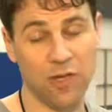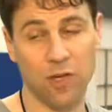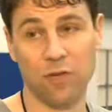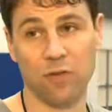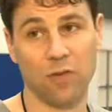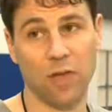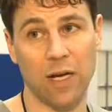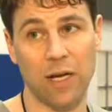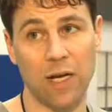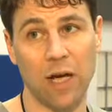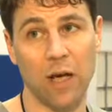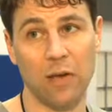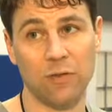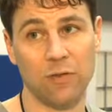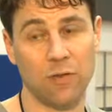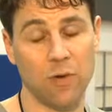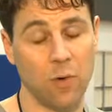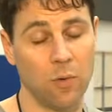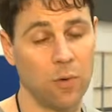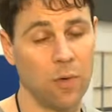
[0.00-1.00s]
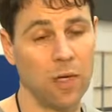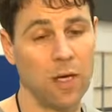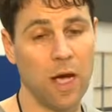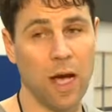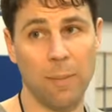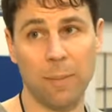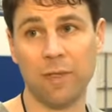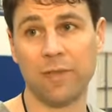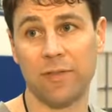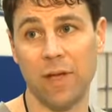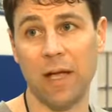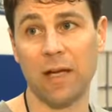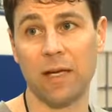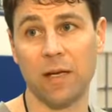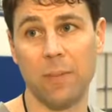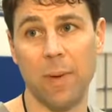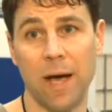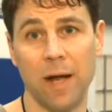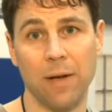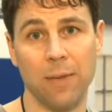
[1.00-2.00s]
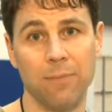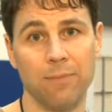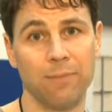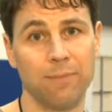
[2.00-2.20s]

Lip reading: years like us. So I'm excited about it.